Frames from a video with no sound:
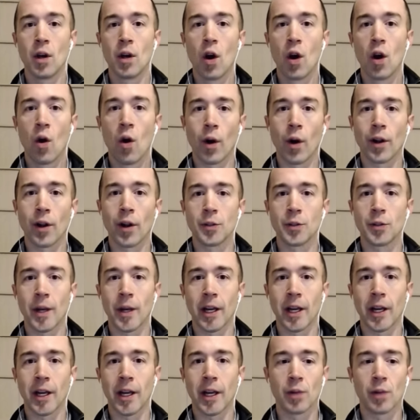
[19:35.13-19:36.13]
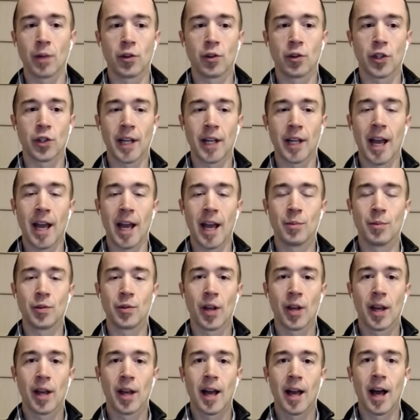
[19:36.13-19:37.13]
one of those big explosion games.
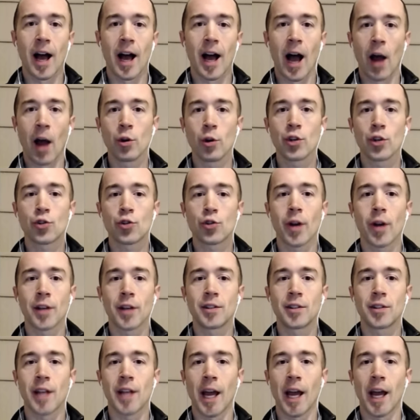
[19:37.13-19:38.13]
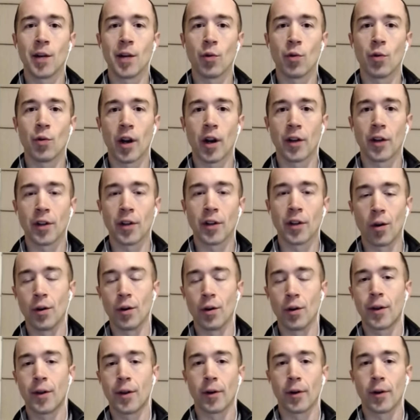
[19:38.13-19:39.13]
Uh, I wouldn't trust anyone on the
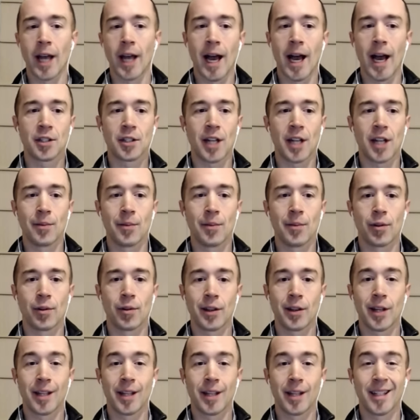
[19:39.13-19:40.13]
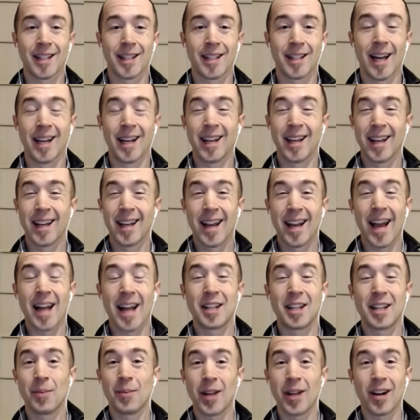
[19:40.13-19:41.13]
Colts for cash games or anything like that. And
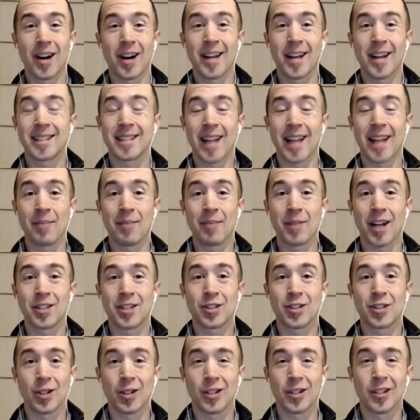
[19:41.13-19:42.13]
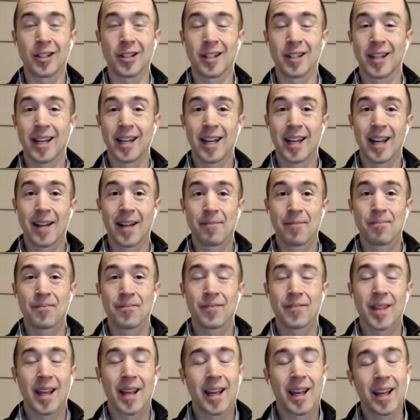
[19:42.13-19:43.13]
to be honest, I'm not sure.
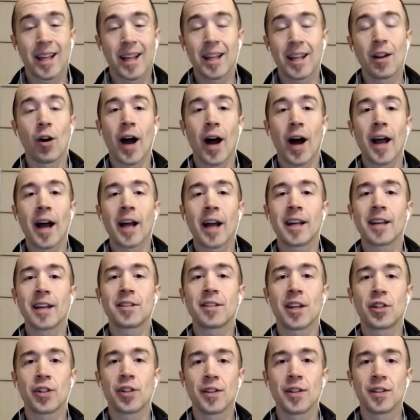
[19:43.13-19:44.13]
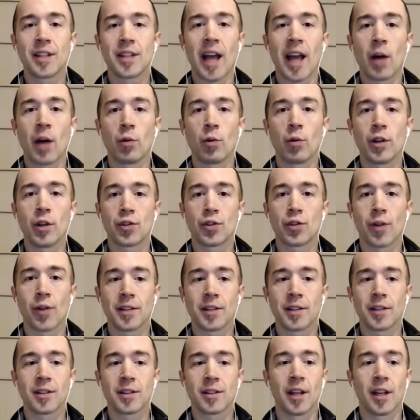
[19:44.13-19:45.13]
You know, I, I guess I shouldn't say I wouldn't
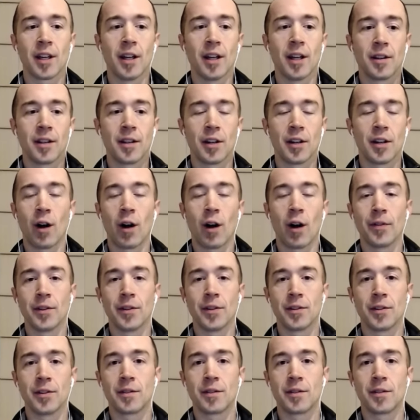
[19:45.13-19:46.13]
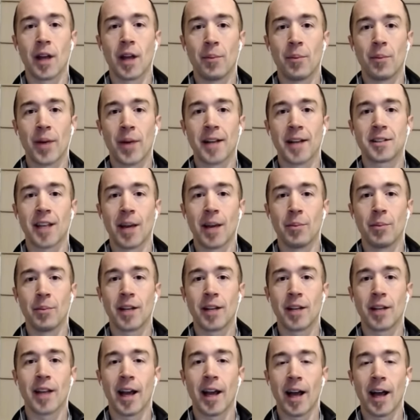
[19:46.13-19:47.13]
trust the the Dolphins' uh, pass game
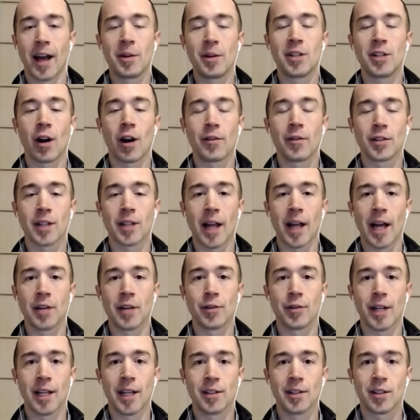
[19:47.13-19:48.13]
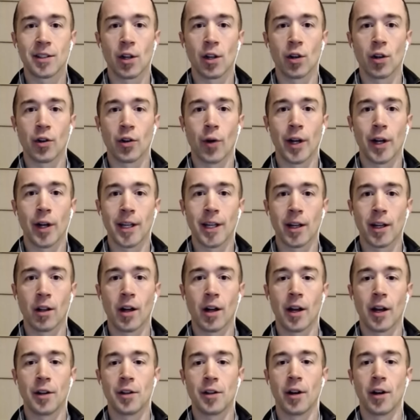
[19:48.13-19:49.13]
because I, I, mean Jarvis Landry is still going to get a
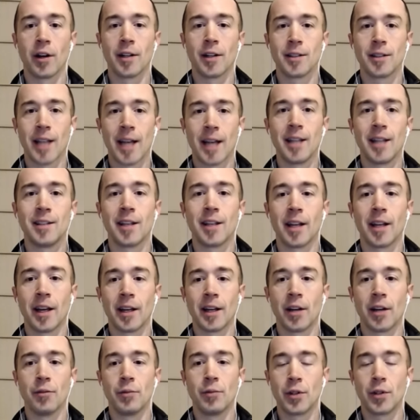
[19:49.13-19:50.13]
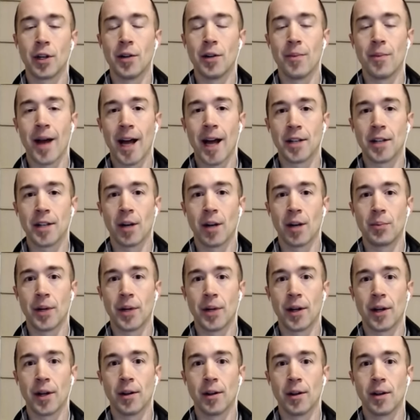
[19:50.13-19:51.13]
lot of targets, and he's in a good good matchup
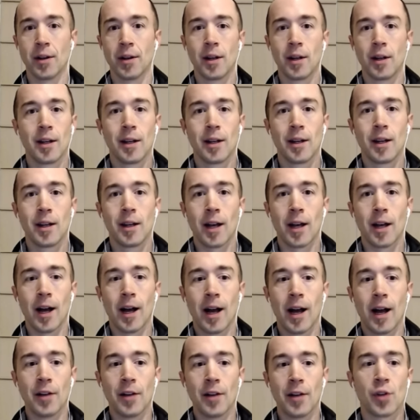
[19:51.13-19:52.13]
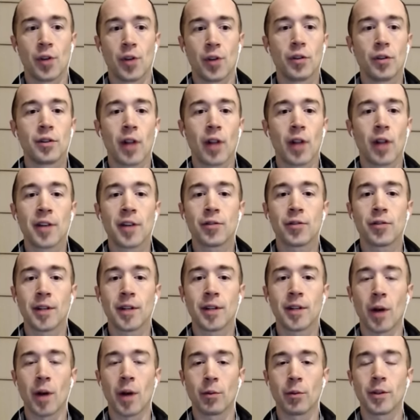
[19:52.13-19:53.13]
here. Uh, so Landry is
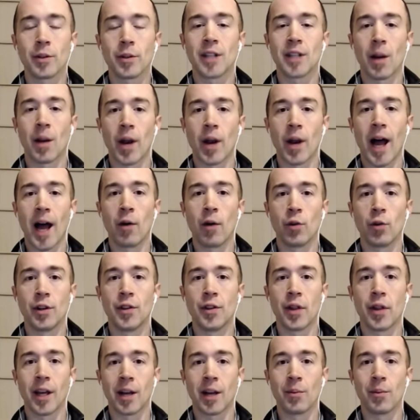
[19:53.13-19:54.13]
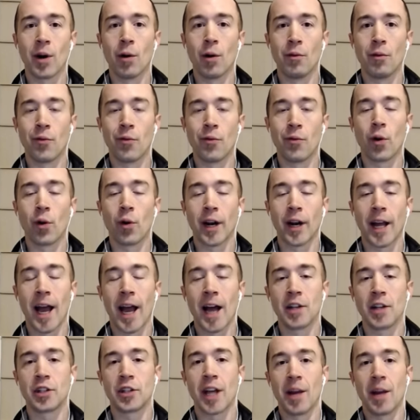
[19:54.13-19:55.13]
probably someone I would think about for a
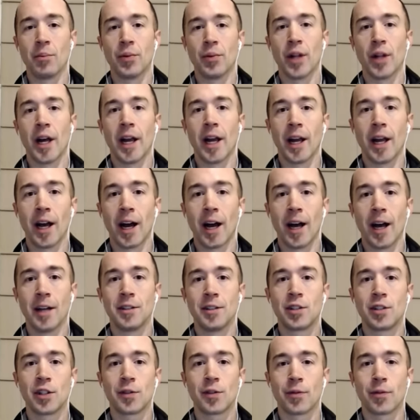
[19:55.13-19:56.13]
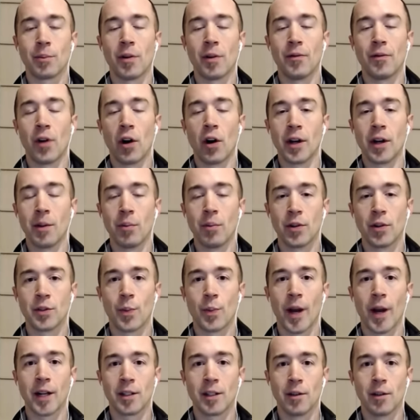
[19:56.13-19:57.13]
cash game play, uh, just from a volume
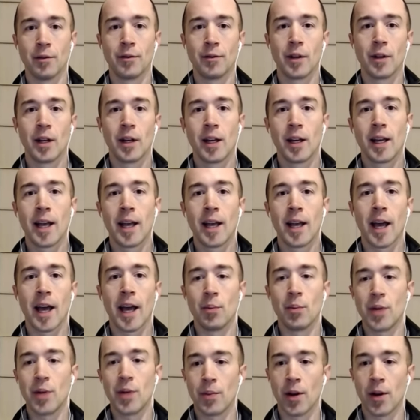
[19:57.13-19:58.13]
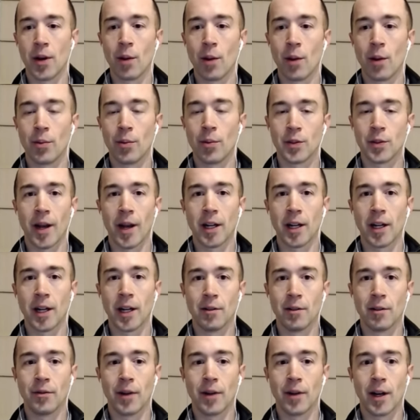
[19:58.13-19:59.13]
perspective and a PPR perspective.
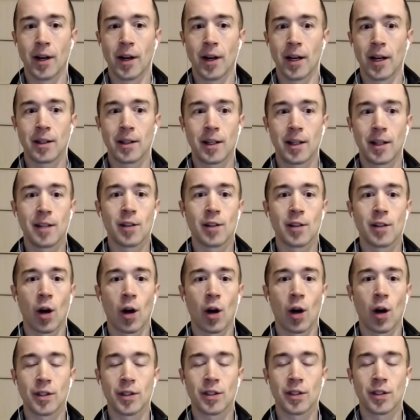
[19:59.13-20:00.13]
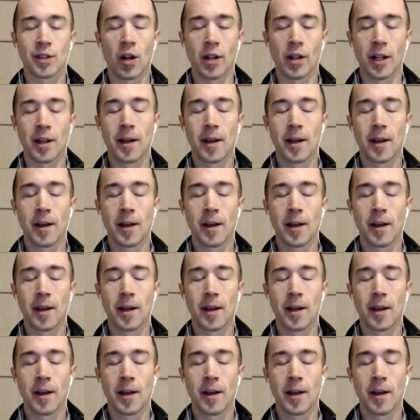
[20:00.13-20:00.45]
Uh, he's always solid,